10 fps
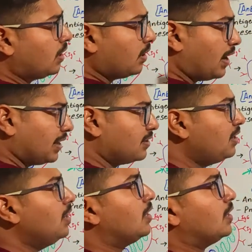
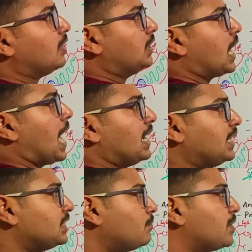Rather, the
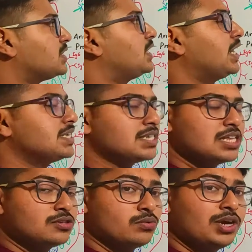antigen presenting
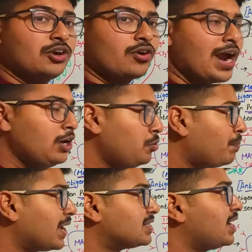cells will try to
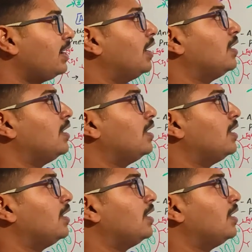present